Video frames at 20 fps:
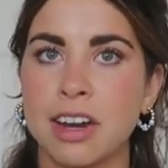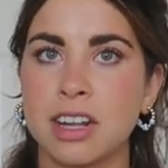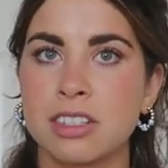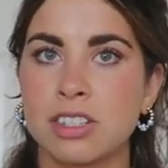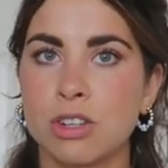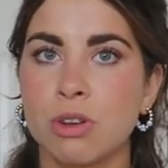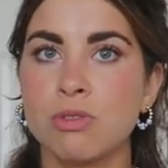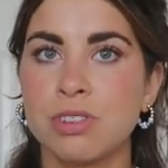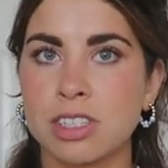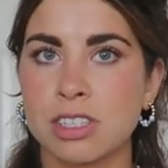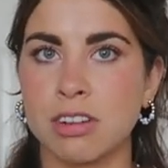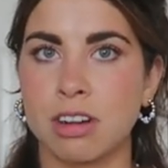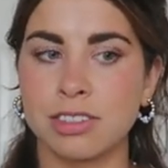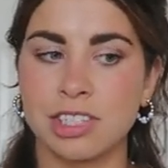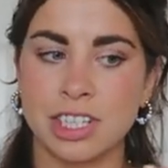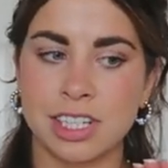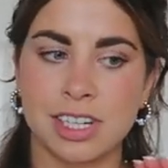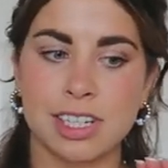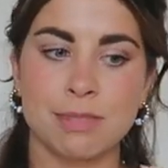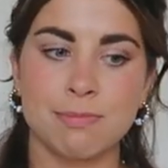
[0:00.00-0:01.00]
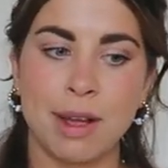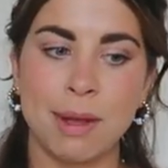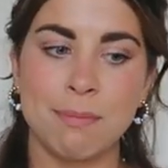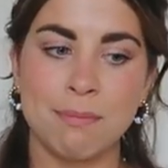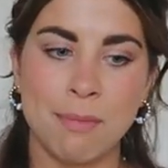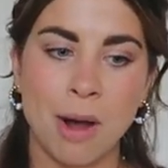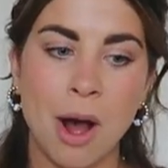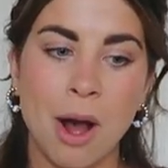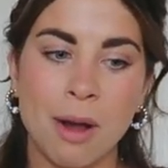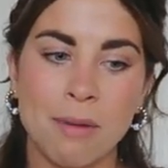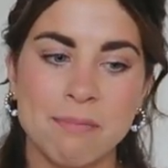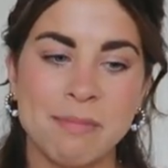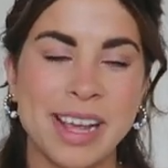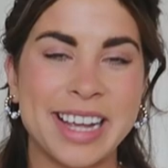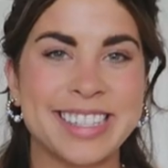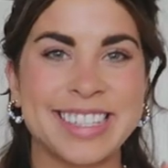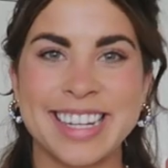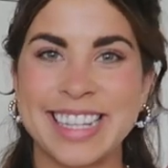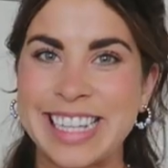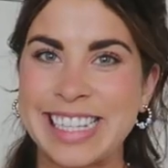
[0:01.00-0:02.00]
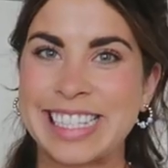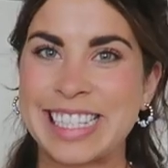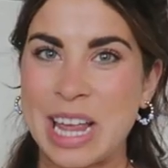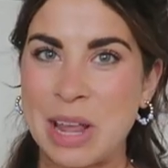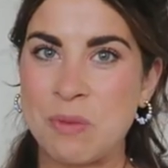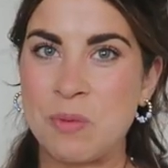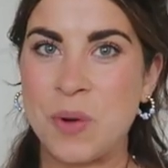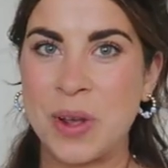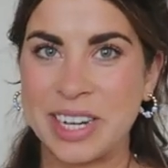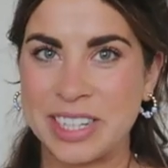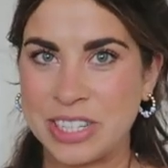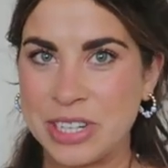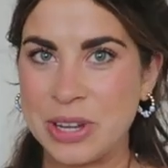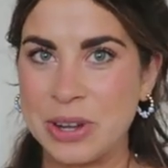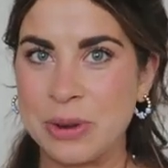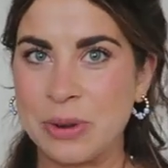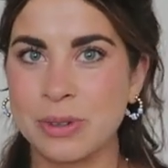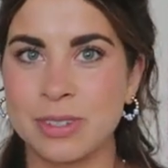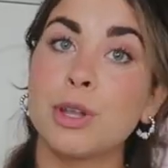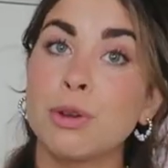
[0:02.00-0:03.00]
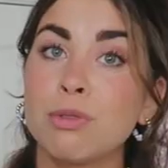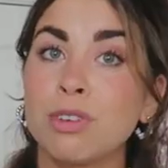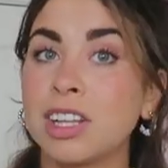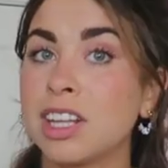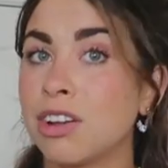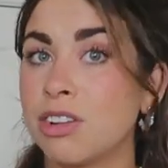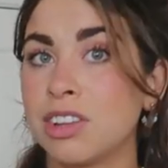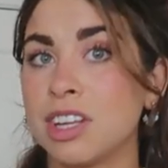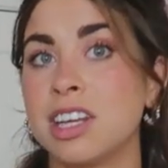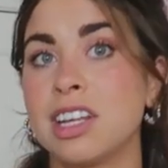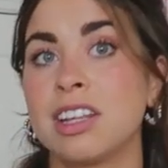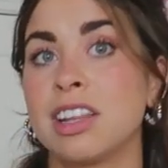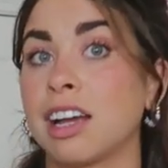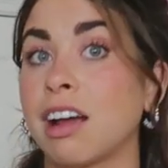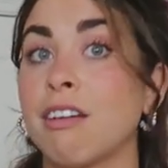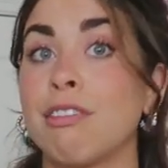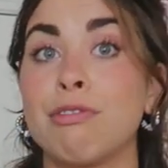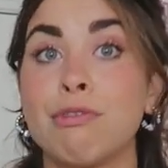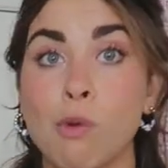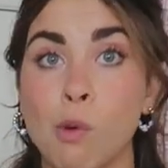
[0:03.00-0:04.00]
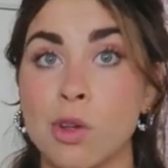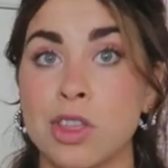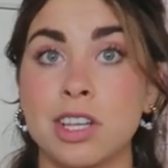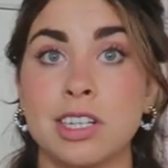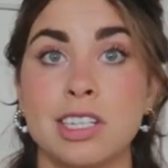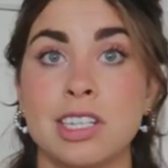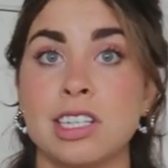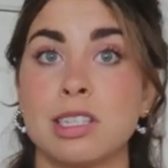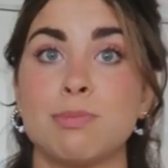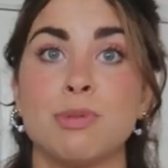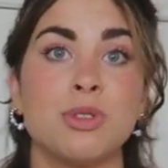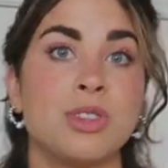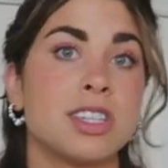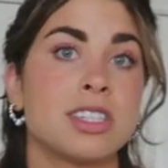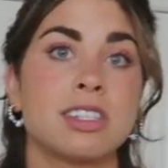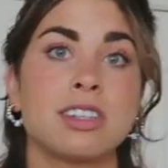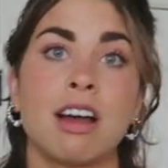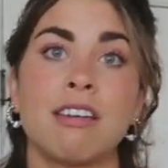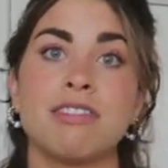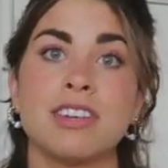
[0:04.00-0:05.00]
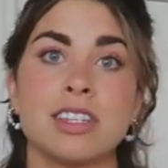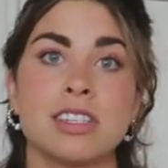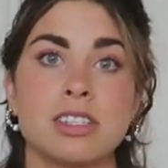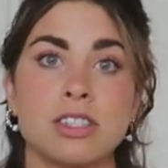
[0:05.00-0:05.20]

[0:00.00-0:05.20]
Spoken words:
and it's so nostalgic because my mom makes it the same way too. But you really only need like a fourth a teaspoon. This stuff